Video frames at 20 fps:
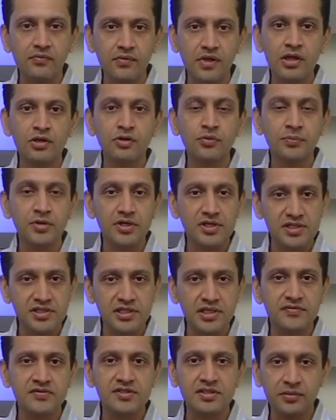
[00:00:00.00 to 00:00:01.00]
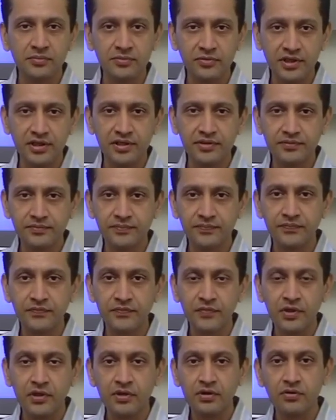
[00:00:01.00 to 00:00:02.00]
Well, you perceive something,
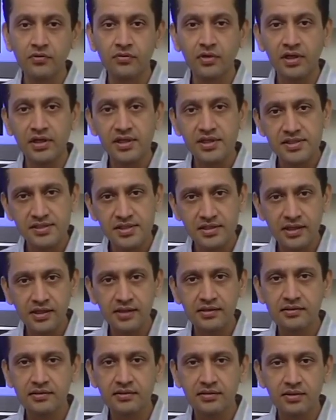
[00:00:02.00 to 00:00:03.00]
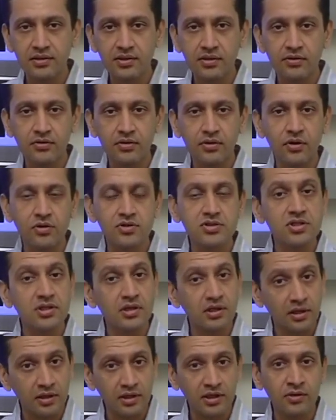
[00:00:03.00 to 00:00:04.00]
you are reasoning, you are
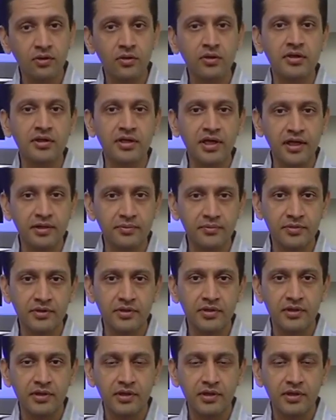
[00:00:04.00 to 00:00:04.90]
also learning all the time,